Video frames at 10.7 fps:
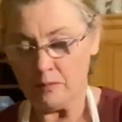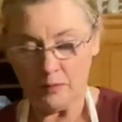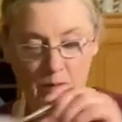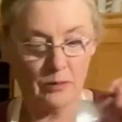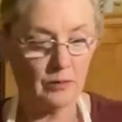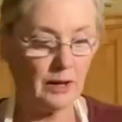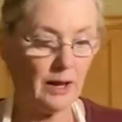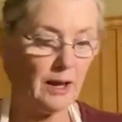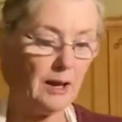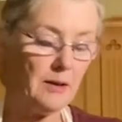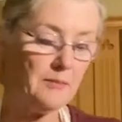Okay,
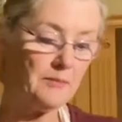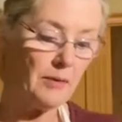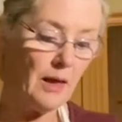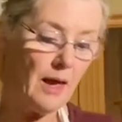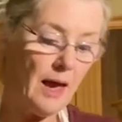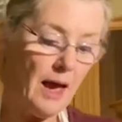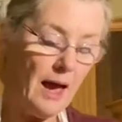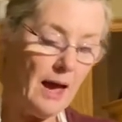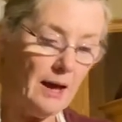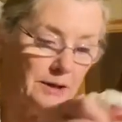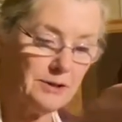
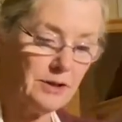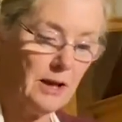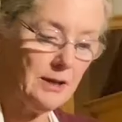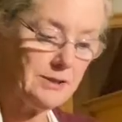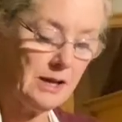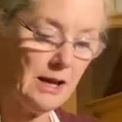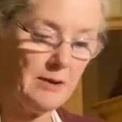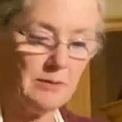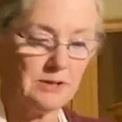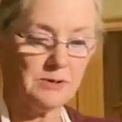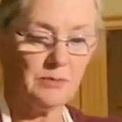and a
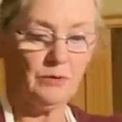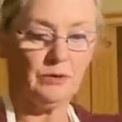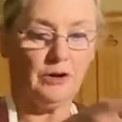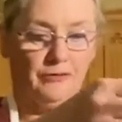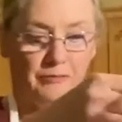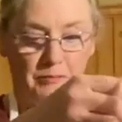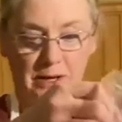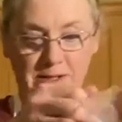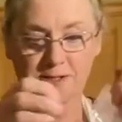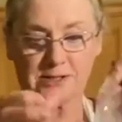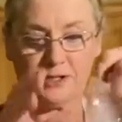tablespoon of
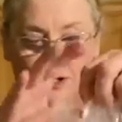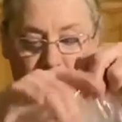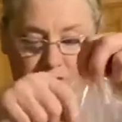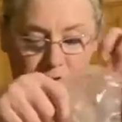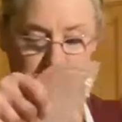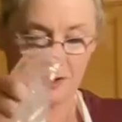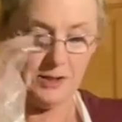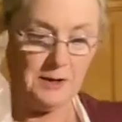mixed nuts.